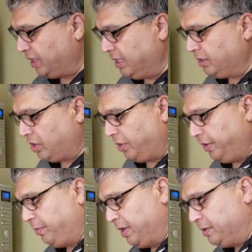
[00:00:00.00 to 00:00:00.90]
chicken
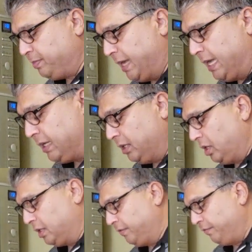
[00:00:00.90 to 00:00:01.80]
curry brings back a
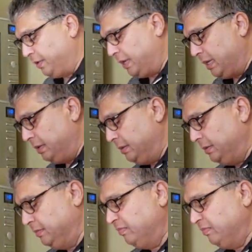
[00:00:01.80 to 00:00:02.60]
lot of